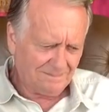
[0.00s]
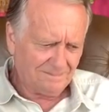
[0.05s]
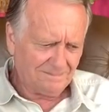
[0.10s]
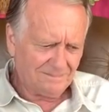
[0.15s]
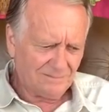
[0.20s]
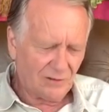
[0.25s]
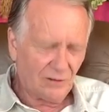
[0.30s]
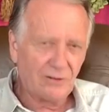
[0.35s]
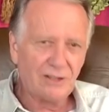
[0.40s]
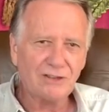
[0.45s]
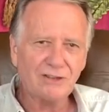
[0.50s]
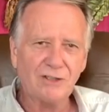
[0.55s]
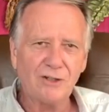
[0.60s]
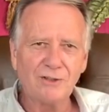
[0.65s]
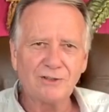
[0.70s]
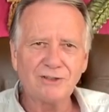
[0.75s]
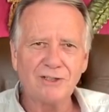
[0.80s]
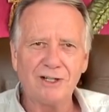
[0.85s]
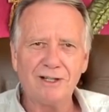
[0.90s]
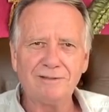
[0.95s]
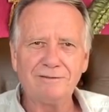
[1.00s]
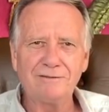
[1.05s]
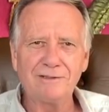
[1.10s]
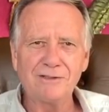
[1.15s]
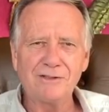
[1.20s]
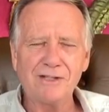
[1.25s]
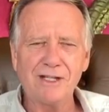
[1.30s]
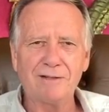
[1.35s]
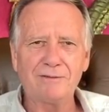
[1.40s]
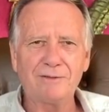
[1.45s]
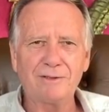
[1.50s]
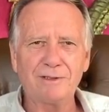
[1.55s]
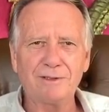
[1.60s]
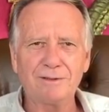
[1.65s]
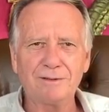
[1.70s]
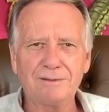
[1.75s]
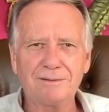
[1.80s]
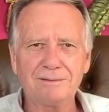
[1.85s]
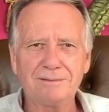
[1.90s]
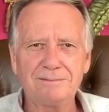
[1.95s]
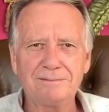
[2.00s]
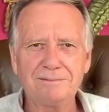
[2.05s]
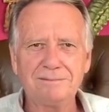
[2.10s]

So this goes on for several